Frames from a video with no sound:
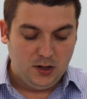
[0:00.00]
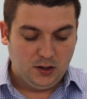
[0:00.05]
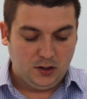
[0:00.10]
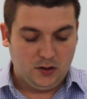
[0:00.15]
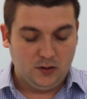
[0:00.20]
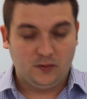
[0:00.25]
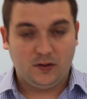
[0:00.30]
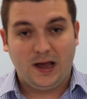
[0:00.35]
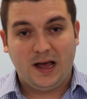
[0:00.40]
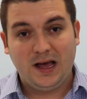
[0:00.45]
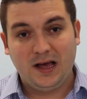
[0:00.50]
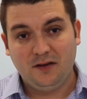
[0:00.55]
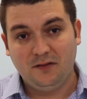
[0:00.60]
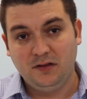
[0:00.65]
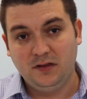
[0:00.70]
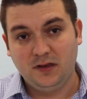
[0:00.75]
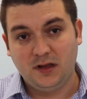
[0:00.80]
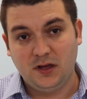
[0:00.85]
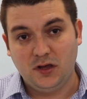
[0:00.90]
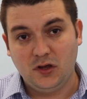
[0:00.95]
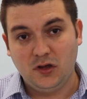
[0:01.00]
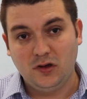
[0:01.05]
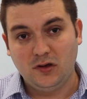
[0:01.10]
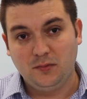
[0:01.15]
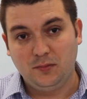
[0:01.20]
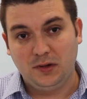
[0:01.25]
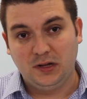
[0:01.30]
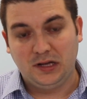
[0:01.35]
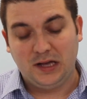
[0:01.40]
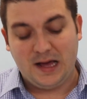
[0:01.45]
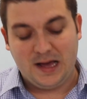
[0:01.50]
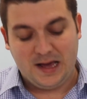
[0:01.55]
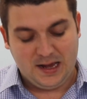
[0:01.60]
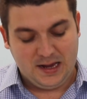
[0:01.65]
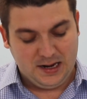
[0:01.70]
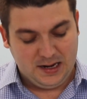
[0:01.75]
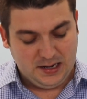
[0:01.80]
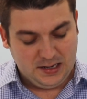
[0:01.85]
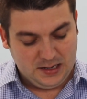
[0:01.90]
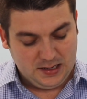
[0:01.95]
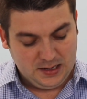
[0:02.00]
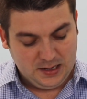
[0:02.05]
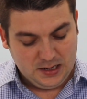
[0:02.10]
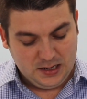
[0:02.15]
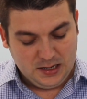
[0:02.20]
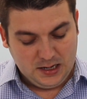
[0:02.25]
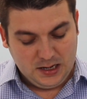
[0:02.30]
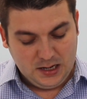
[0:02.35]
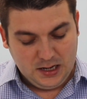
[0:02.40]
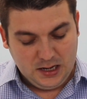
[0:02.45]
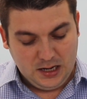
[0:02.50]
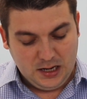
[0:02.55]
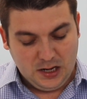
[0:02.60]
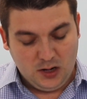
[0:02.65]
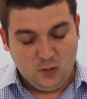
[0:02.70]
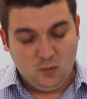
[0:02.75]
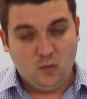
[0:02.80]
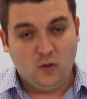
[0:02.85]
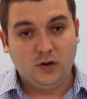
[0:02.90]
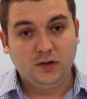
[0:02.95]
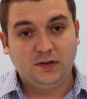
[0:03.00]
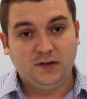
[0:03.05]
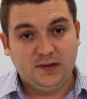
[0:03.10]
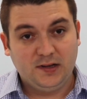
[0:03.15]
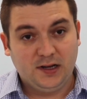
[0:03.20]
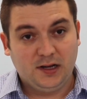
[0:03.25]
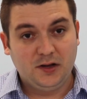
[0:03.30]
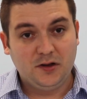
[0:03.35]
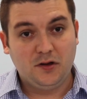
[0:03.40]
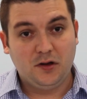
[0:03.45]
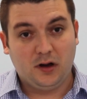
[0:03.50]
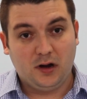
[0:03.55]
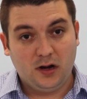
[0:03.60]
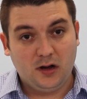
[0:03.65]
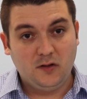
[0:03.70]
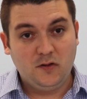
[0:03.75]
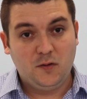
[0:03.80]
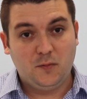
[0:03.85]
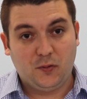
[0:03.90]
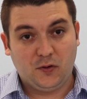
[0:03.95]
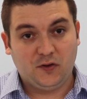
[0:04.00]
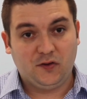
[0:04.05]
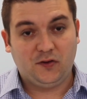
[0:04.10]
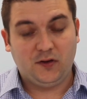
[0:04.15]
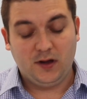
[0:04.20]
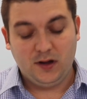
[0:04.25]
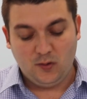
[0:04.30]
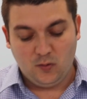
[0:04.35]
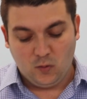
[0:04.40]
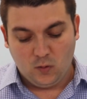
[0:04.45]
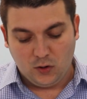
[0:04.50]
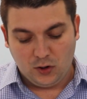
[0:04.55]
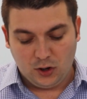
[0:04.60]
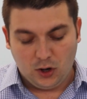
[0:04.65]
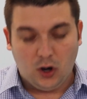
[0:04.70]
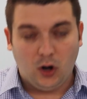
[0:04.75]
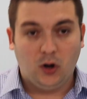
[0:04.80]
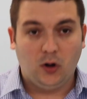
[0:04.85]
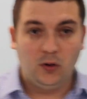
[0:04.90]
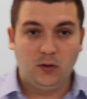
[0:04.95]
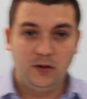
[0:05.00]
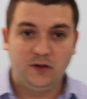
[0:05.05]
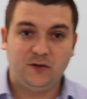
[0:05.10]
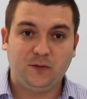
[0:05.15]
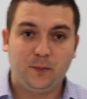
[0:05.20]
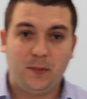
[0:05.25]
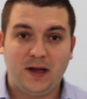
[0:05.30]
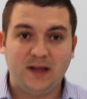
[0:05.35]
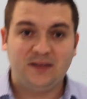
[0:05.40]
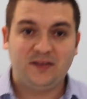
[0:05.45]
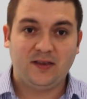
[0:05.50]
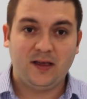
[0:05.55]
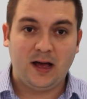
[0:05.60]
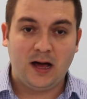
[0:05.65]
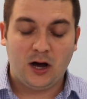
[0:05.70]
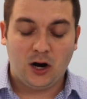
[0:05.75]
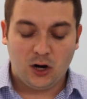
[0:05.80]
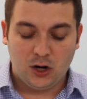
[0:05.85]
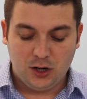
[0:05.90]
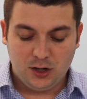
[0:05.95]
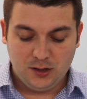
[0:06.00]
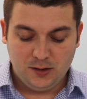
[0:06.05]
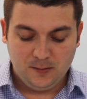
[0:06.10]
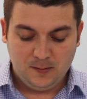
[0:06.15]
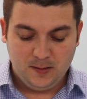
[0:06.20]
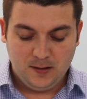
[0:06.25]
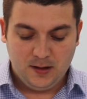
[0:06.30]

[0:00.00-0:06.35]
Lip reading: because having the UV light, it won't tell you 100% where all the spots are.